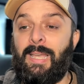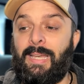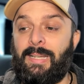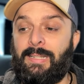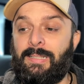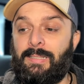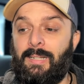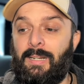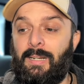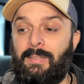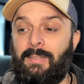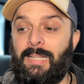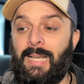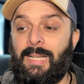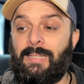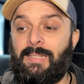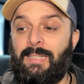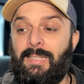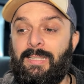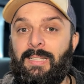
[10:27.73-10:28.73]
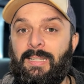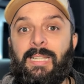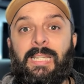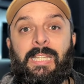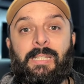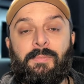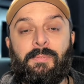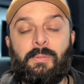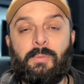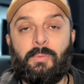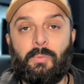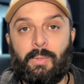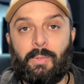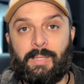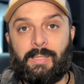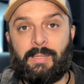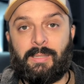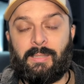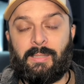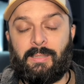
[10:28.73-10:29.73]
and uh, that thing, even
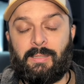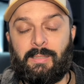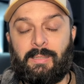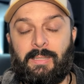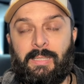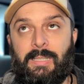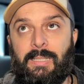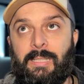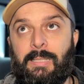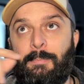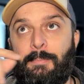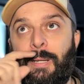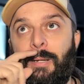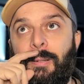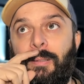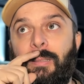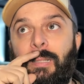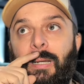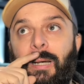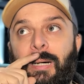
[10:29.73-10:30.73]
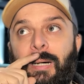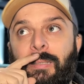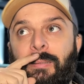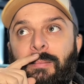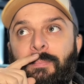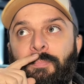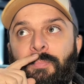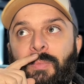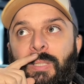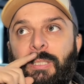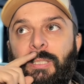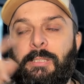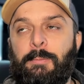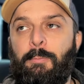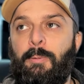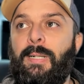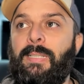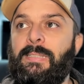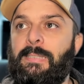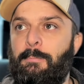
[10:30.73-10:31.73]
with the Paragon
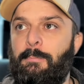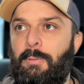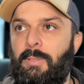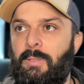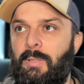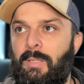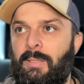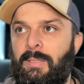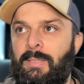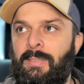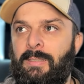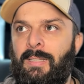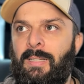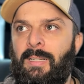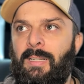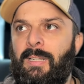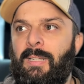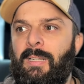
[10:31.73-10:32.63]
springs I put on it,